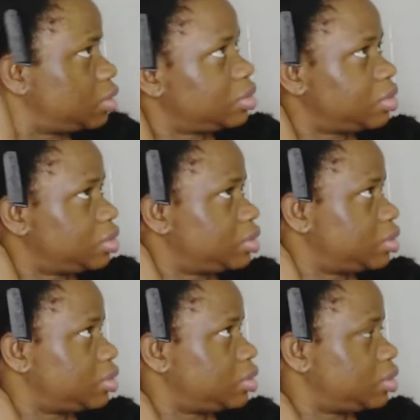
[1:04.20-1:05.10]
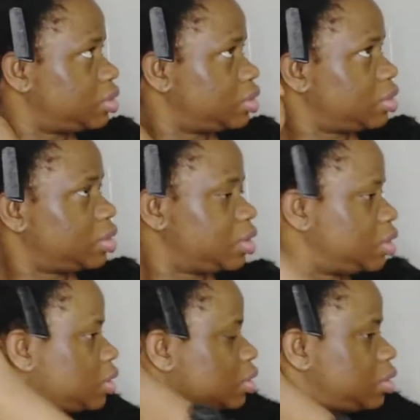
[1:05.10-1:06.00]
on my hair. You
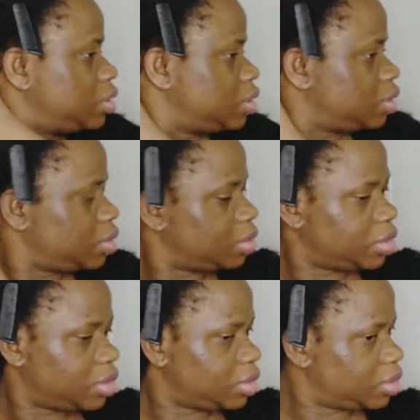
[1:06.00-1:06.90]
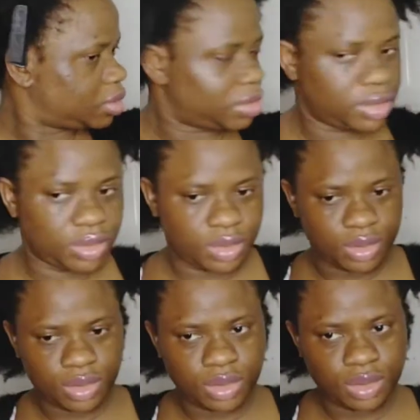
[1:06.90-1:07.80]
can use it on your hair and
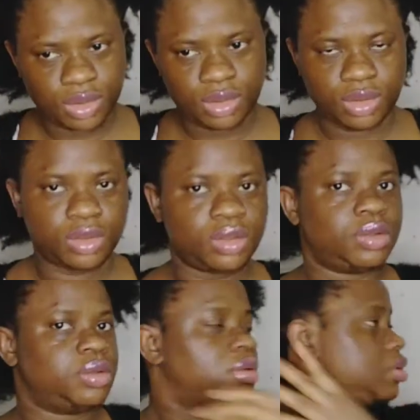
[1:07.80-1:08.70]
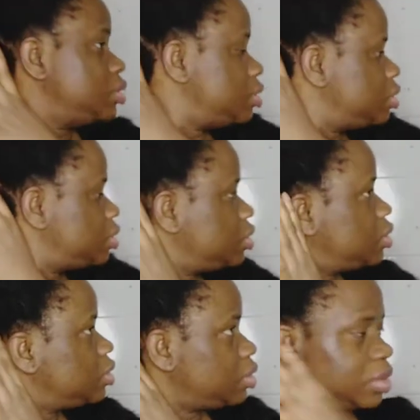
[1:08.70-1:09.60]
also on your scalp, so it's
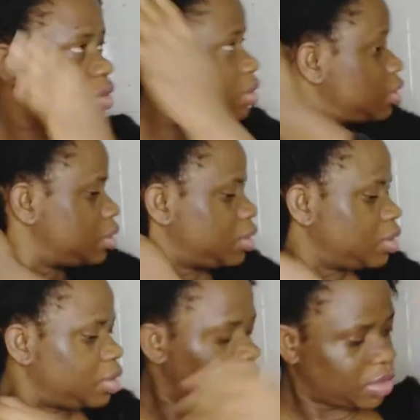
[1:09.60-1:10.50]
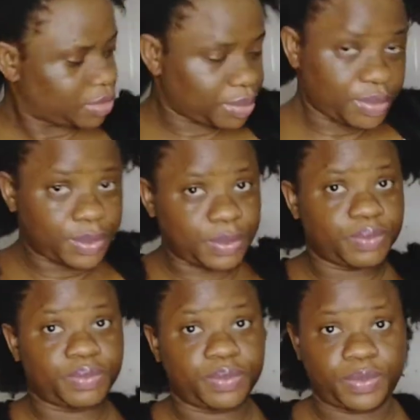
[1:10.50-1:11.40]
good for hair growth. It's also
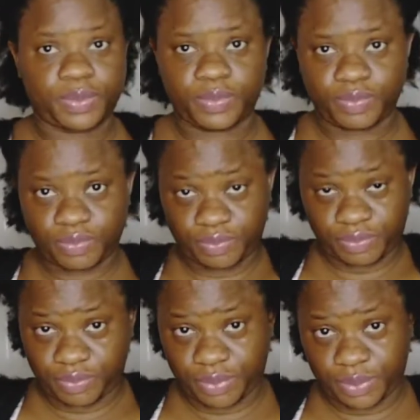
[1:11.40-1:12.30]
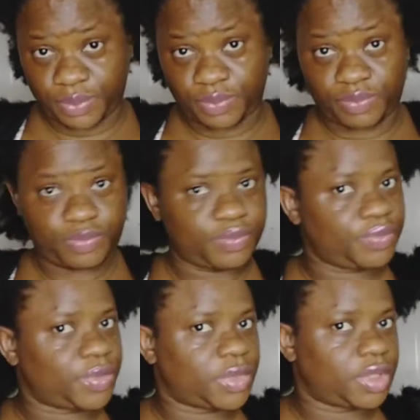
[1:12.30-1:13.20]
good to keep your hair
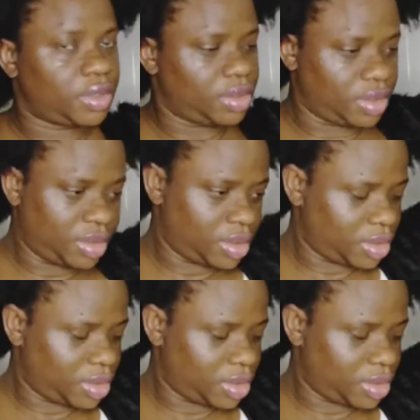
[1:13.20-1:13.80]
moisturized